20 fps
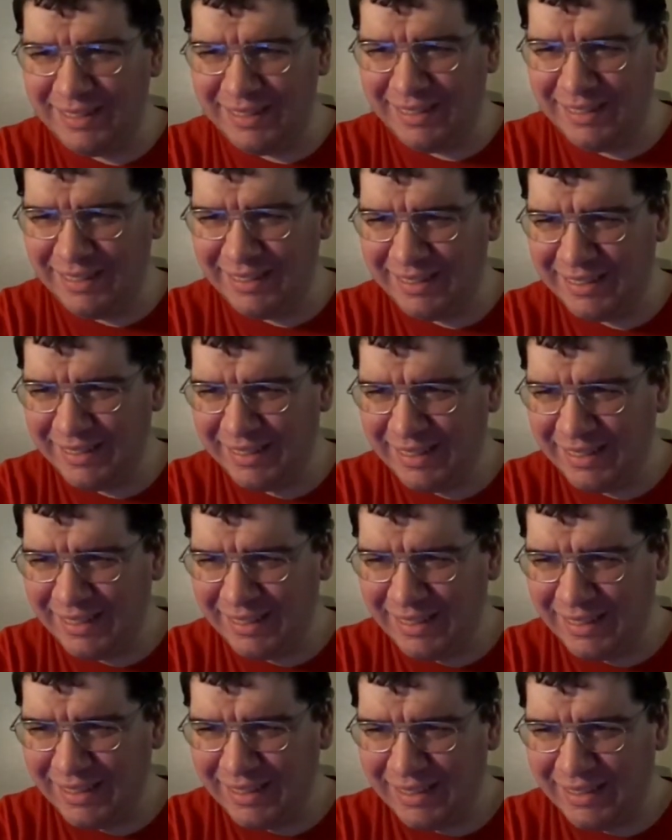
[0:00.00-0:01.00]

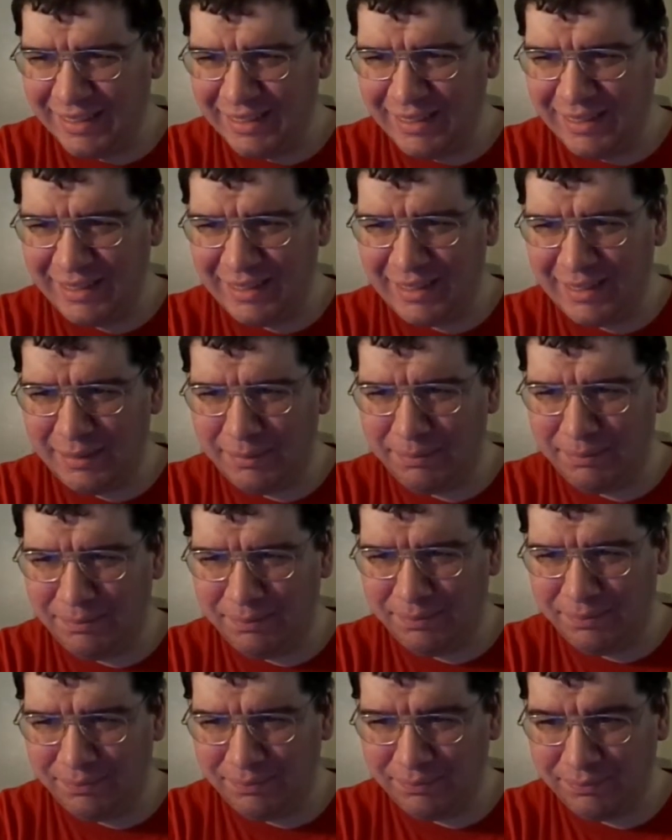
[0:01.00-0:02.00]

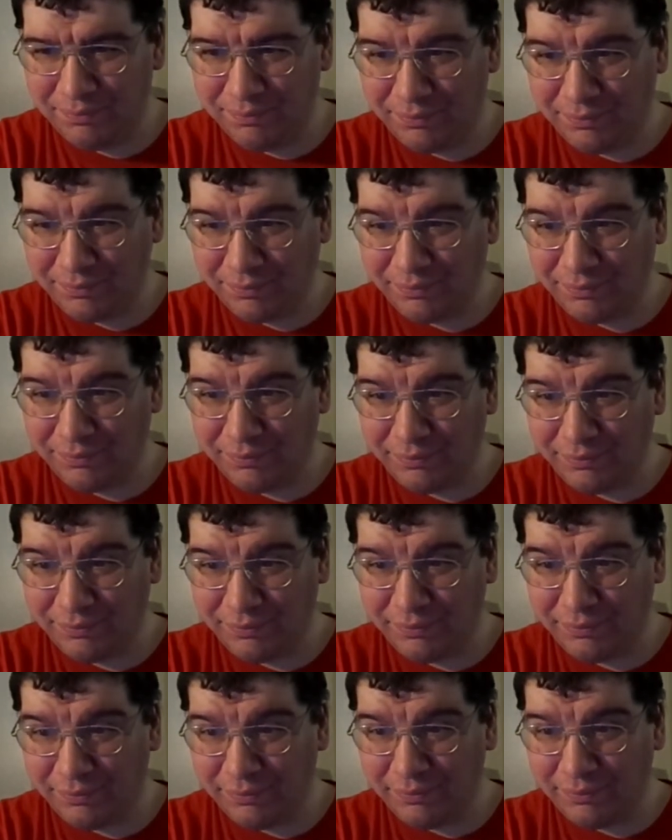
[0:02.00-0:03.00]

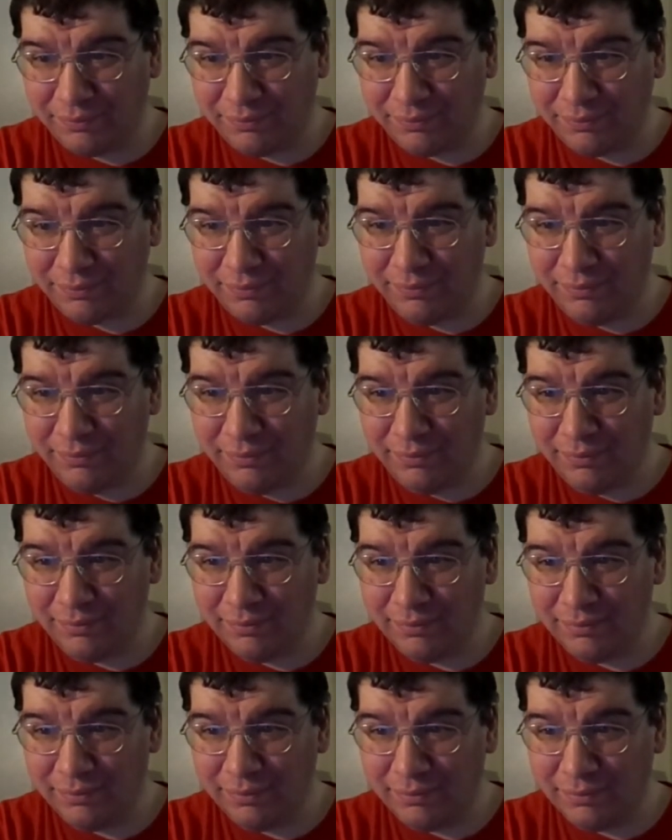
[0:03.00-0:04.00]

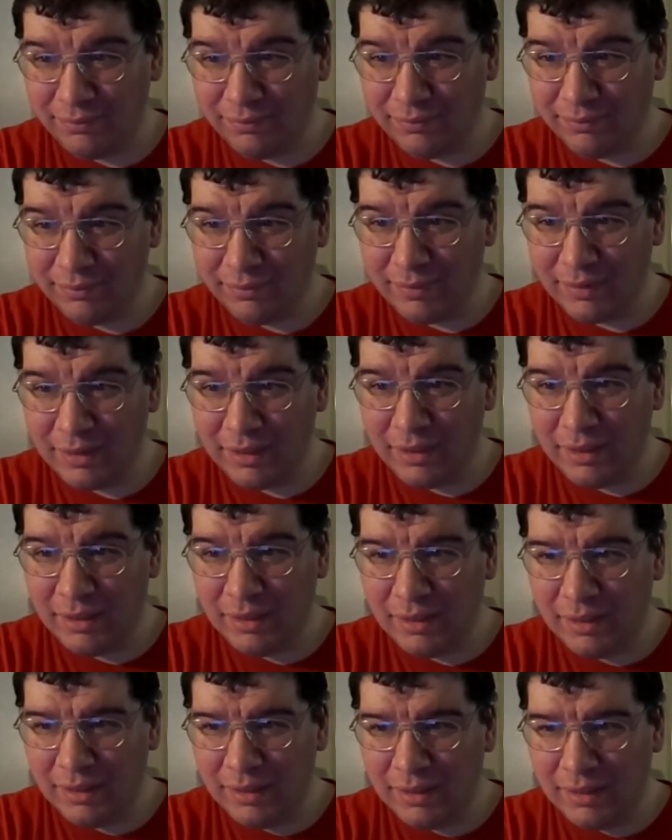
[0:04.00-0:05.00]

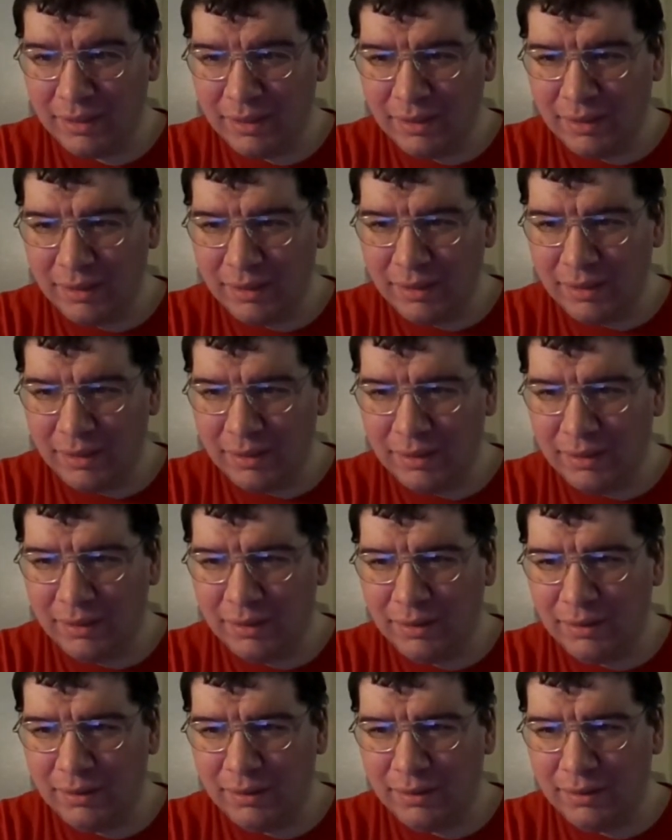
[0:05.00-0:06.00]

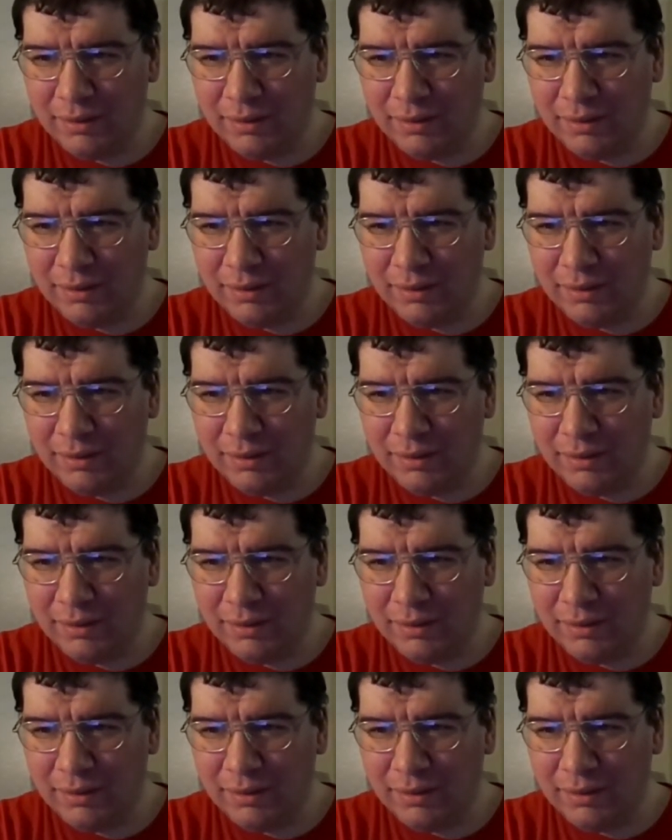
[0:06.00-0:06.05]
Nothing is said.